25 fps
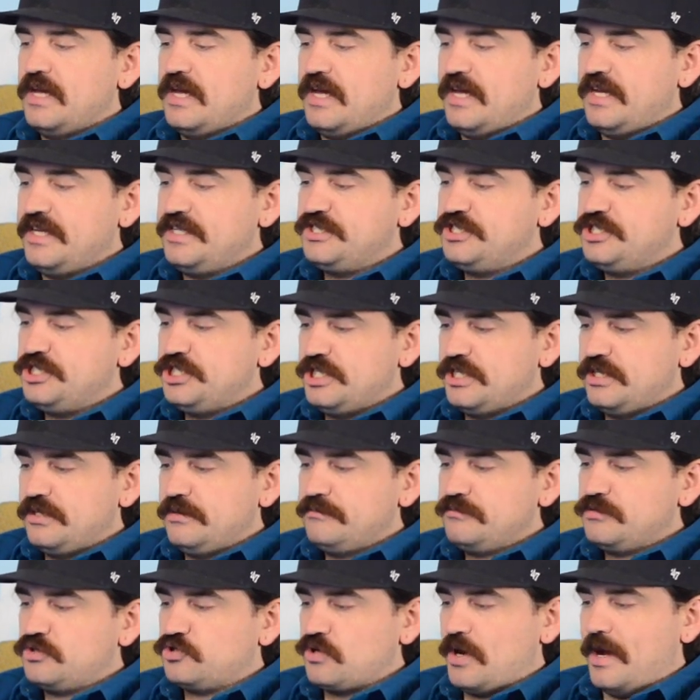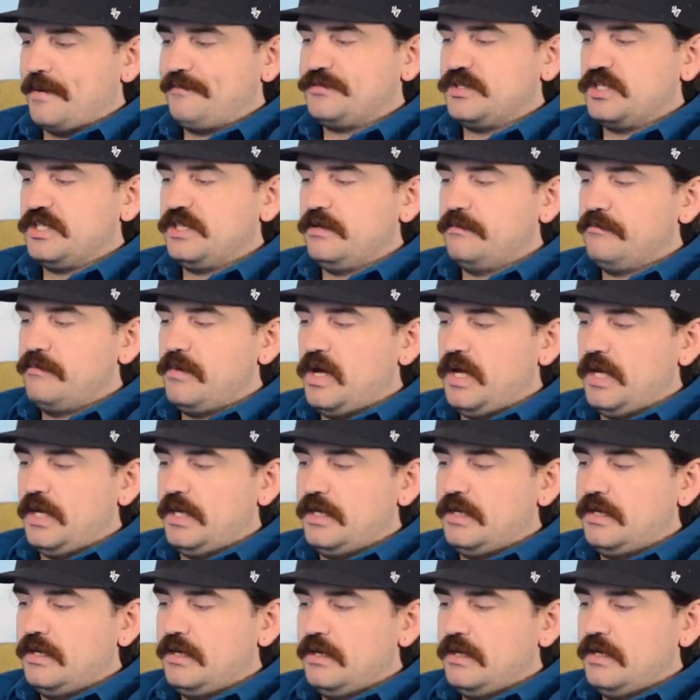A gem dropped in the mud.
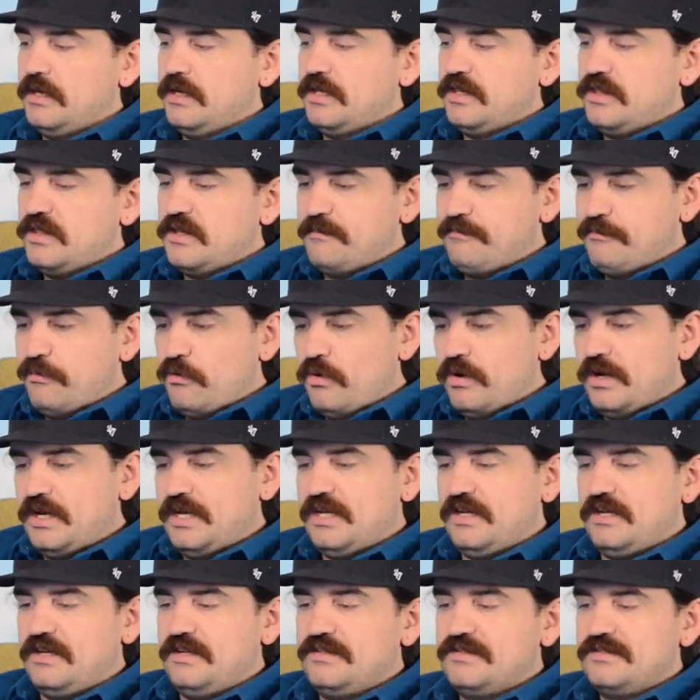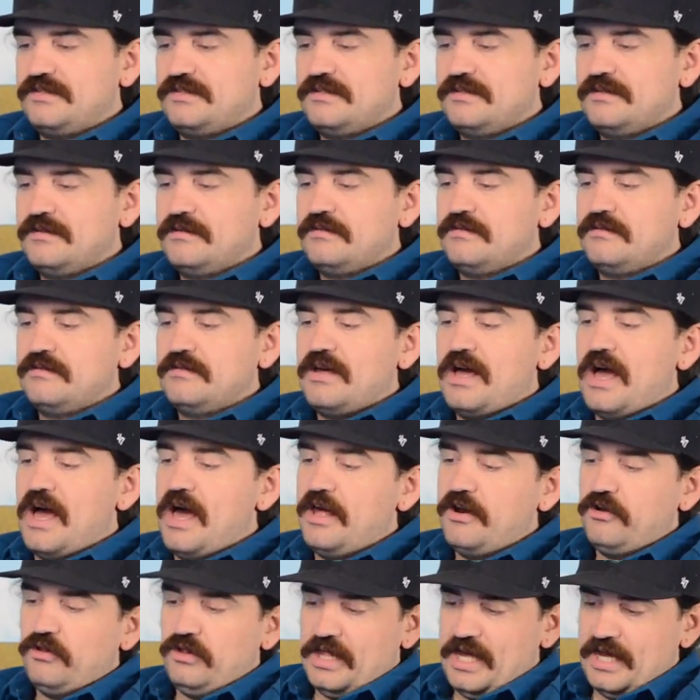The point is,
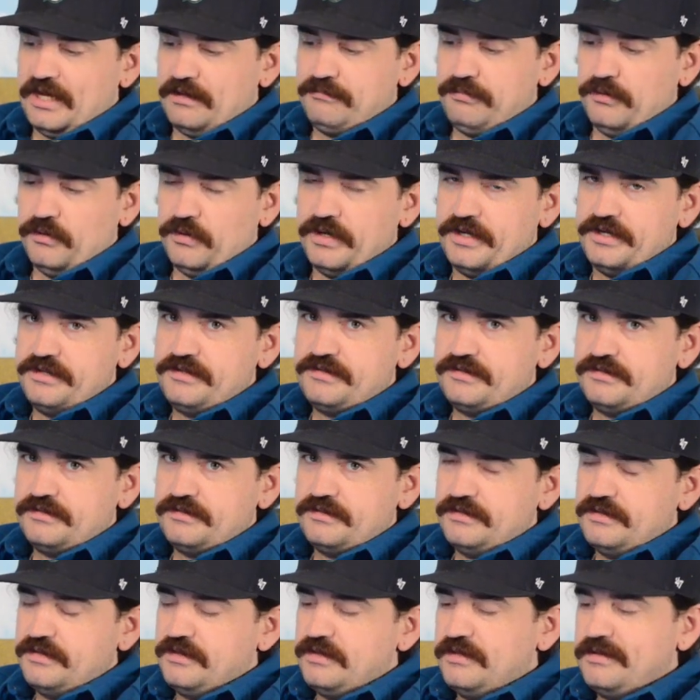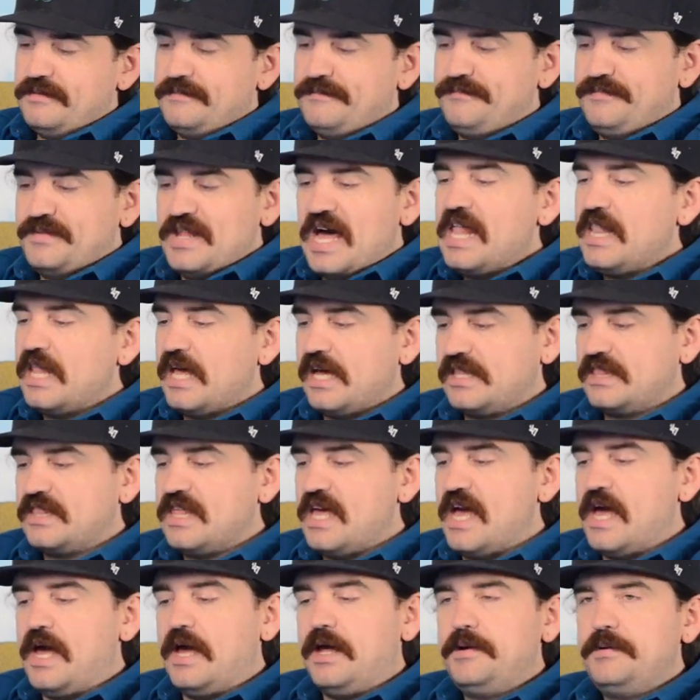I don't like boys. Not like
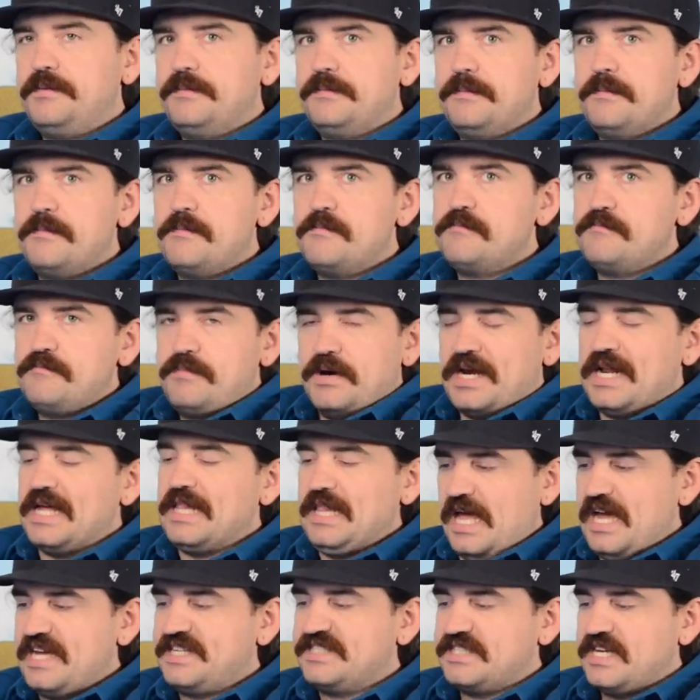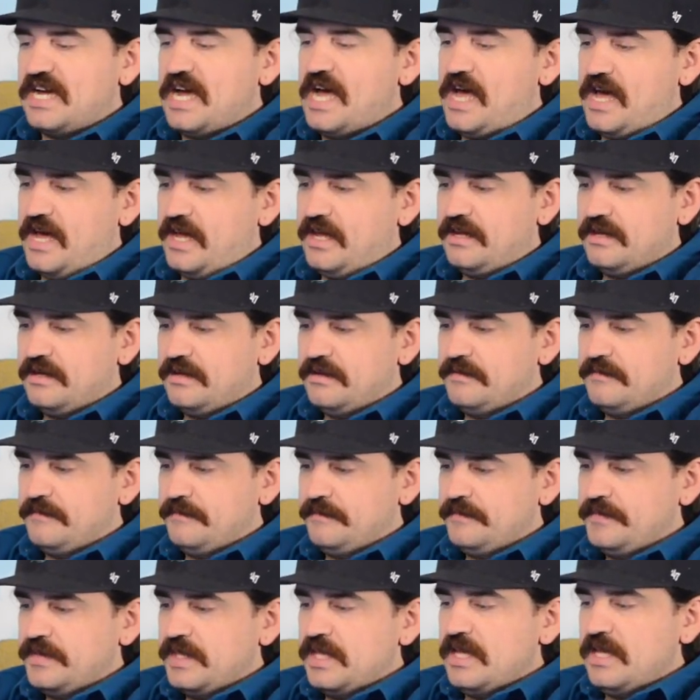that, but I like Ty.
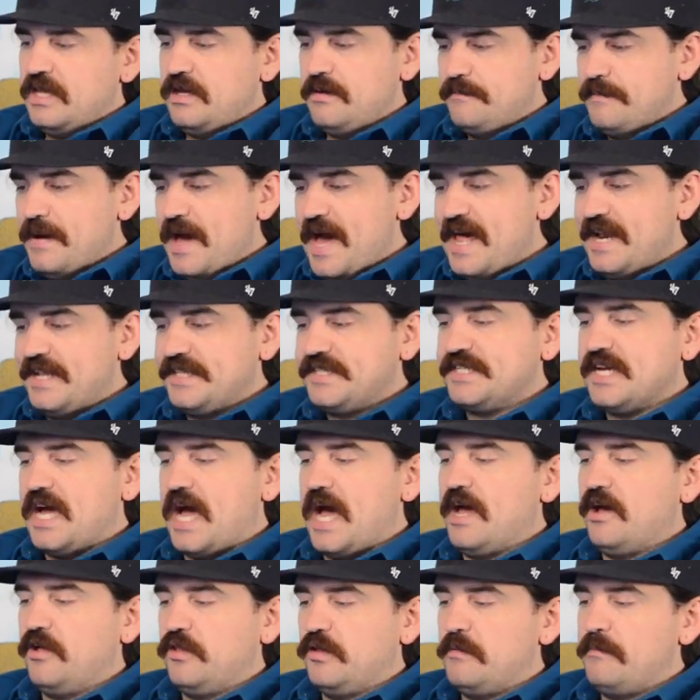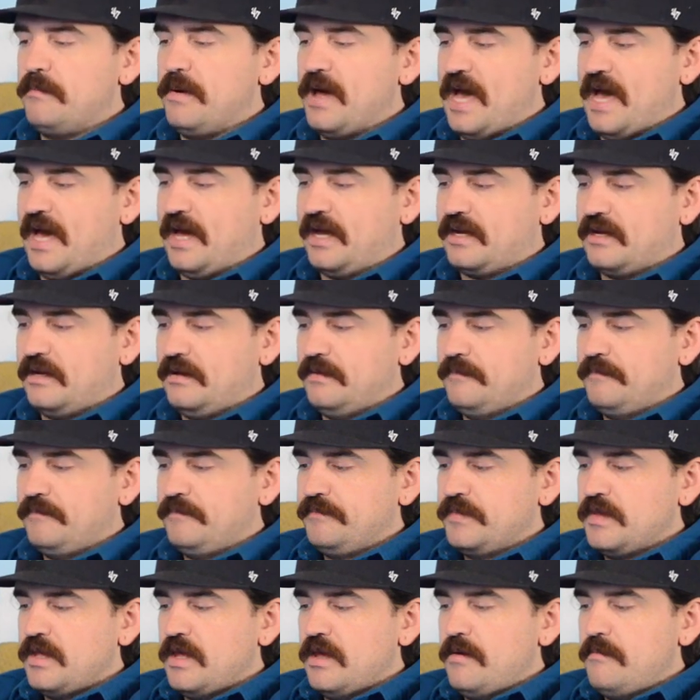He patted Ty on the back.
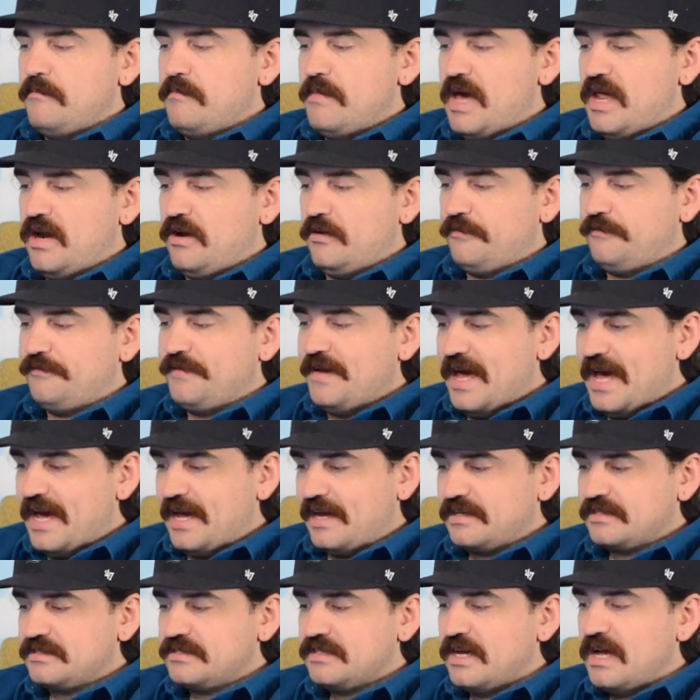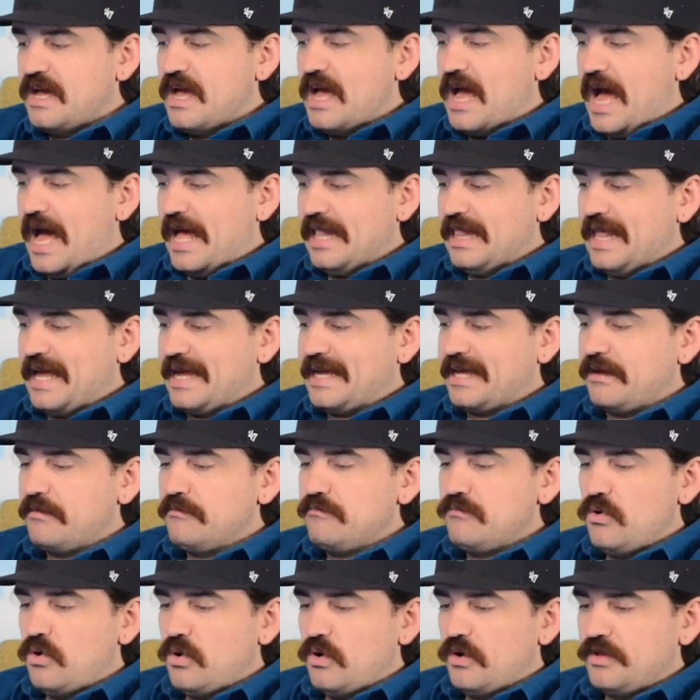Matter of fact, I like
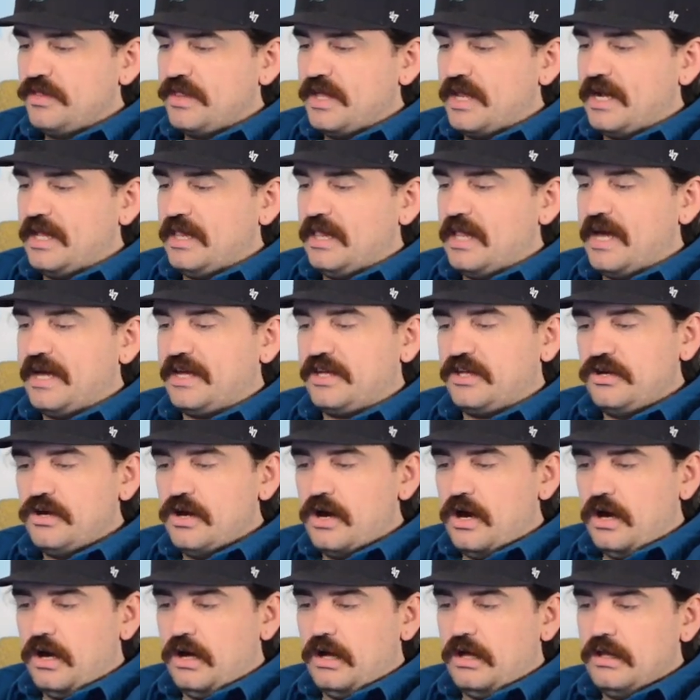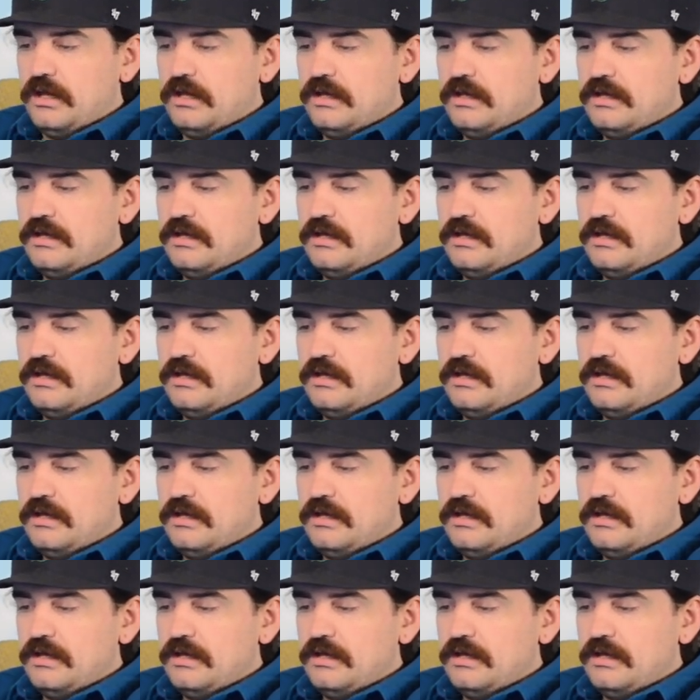him more than I like y'all.